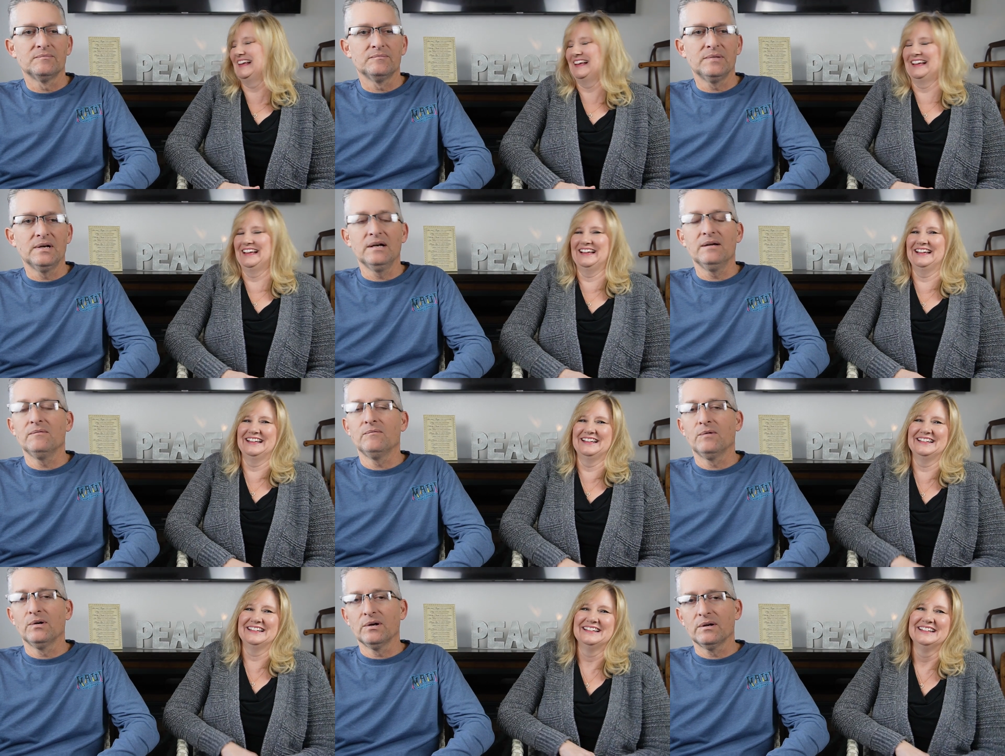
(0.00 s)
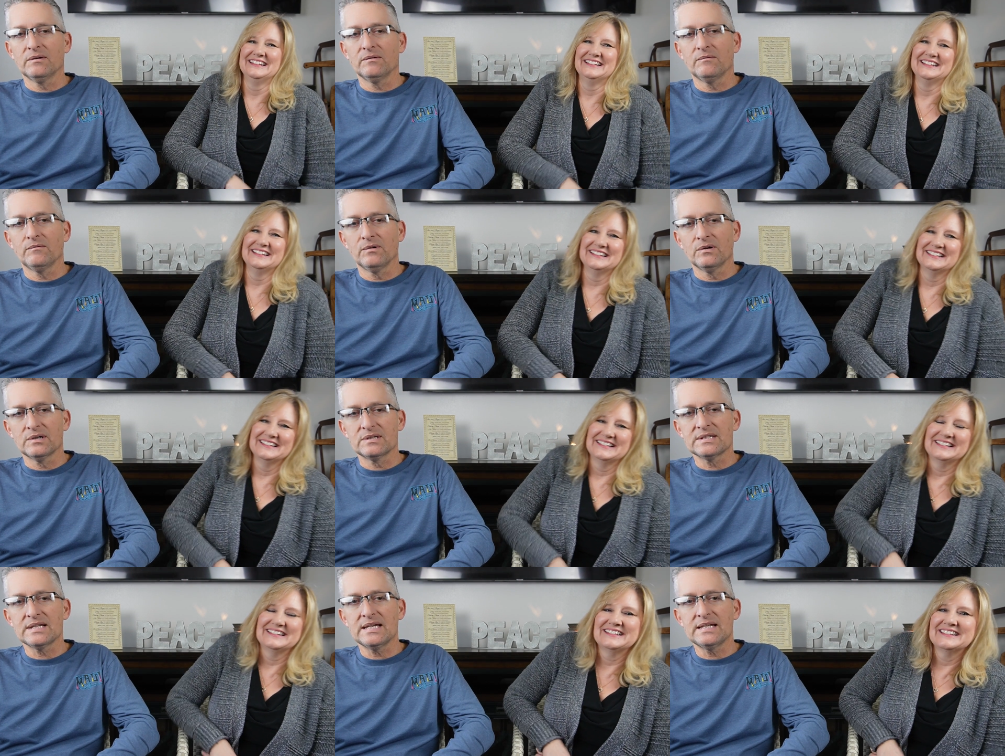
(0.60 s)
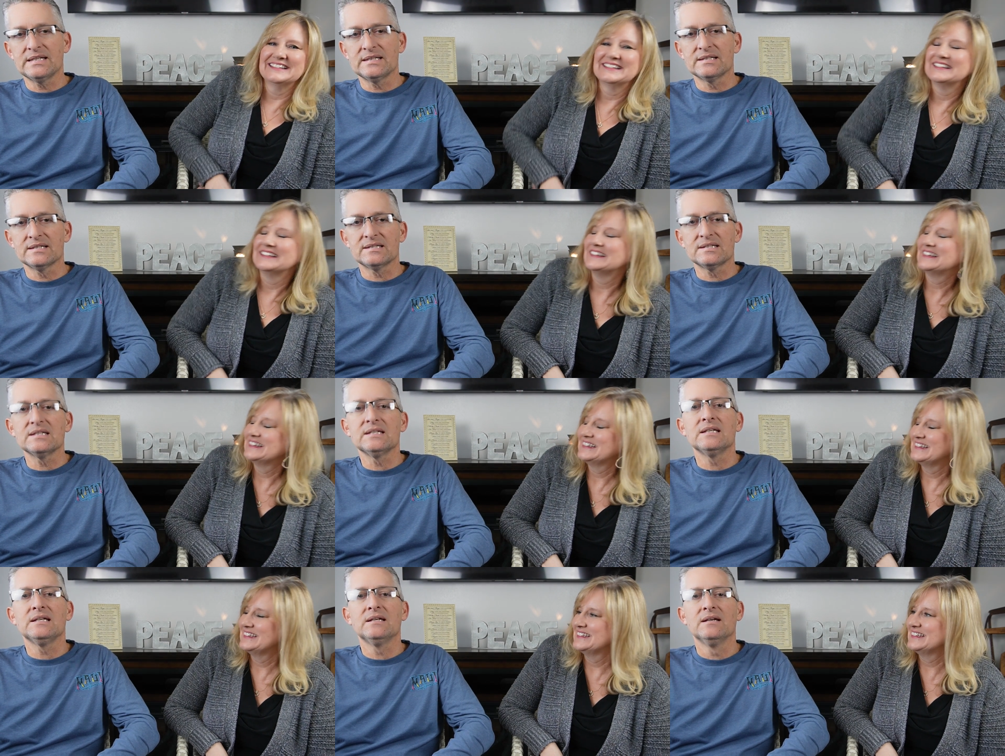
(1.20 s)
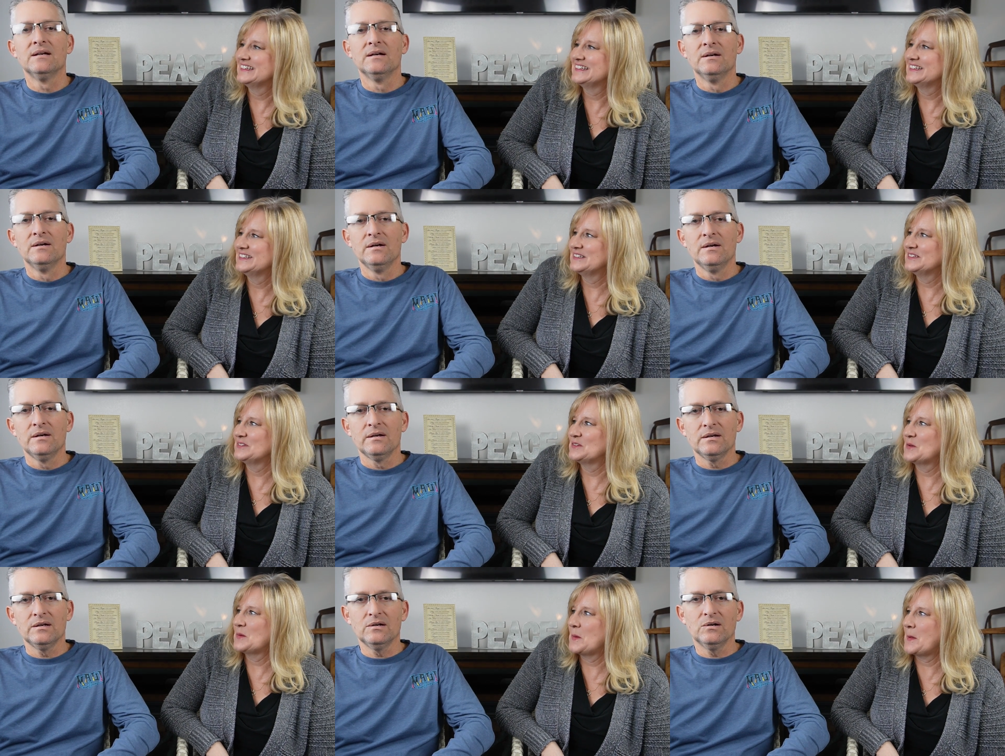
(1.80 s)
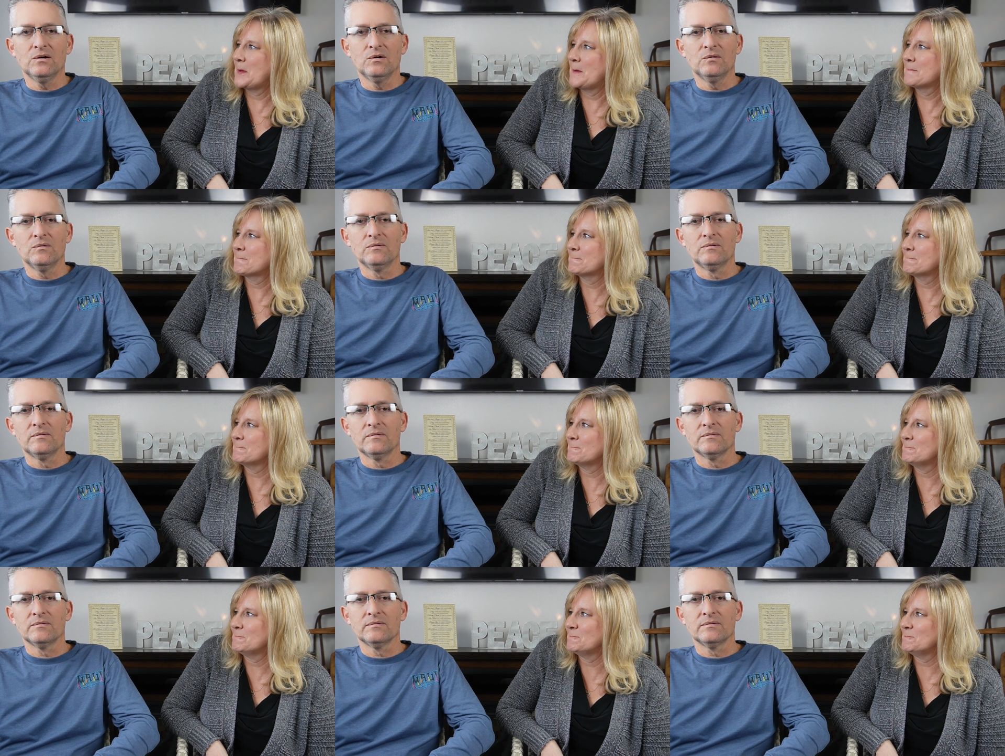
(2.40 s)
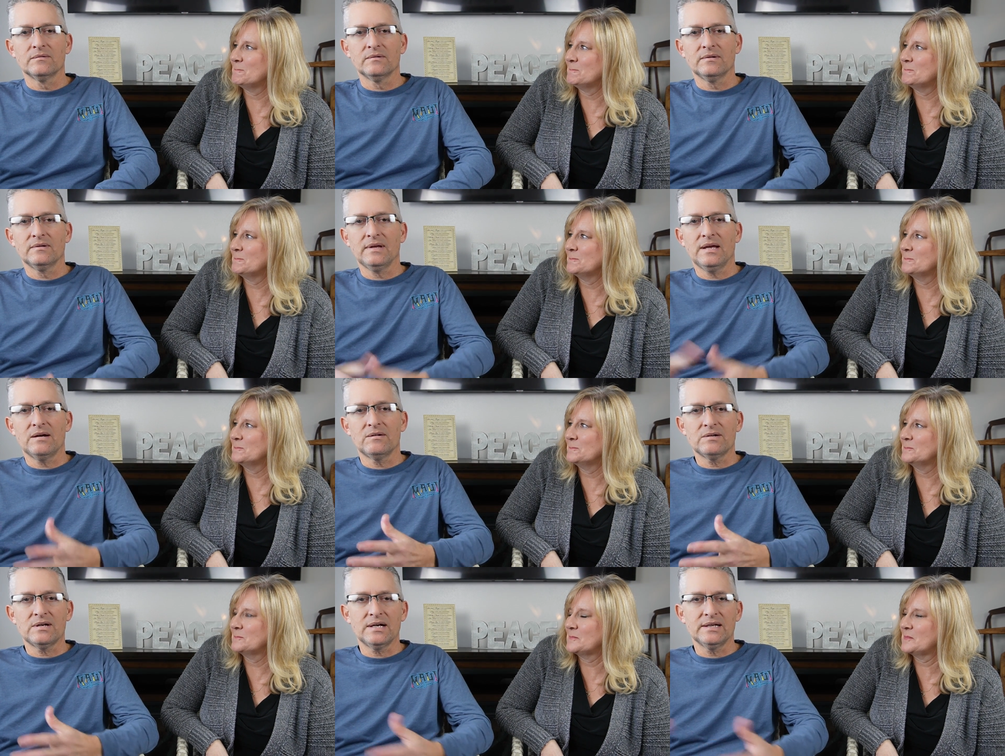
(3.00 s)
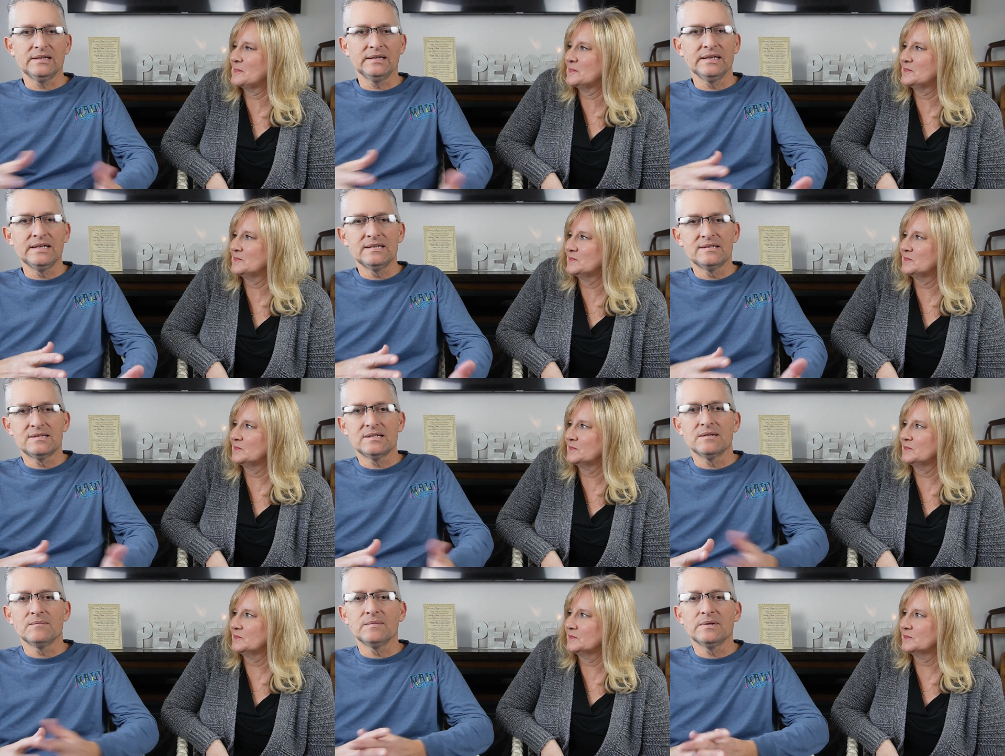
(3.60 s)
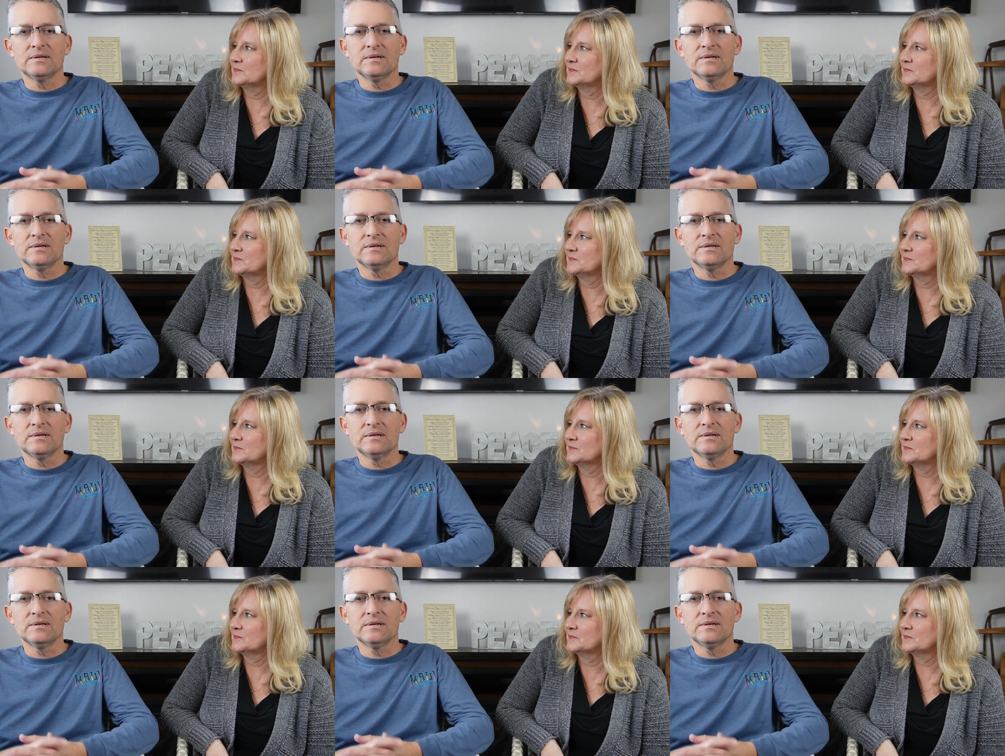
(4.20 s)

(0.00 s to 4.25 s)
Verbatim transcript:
Speaker 1: but we're we're excited to see, you know, how God leads him